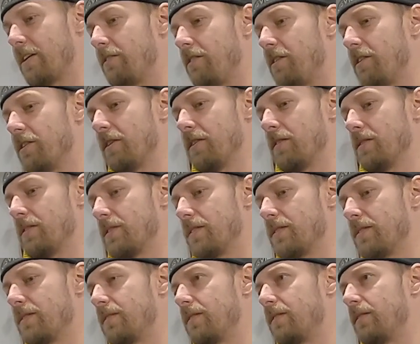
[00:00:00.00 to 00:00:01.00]
how all
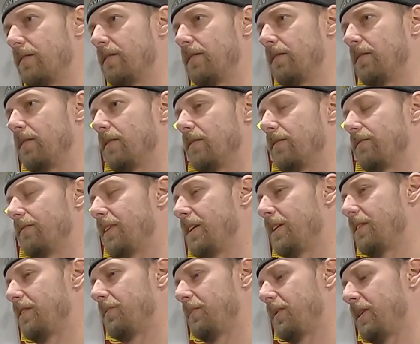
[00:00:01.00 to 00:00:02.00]
those
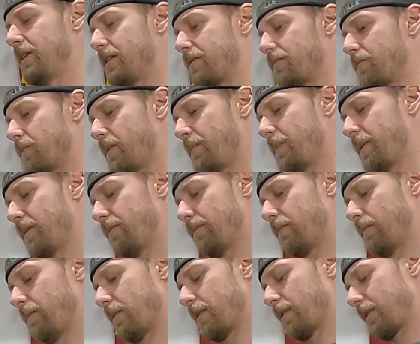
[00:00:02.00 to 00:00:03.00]
Vietnamese
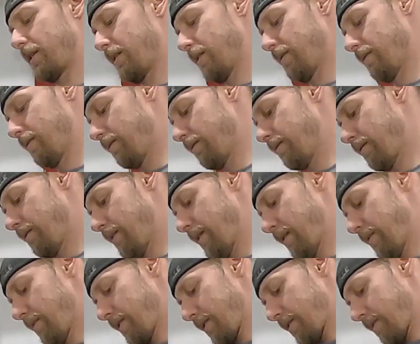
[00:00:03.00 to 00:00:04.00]
women work in nail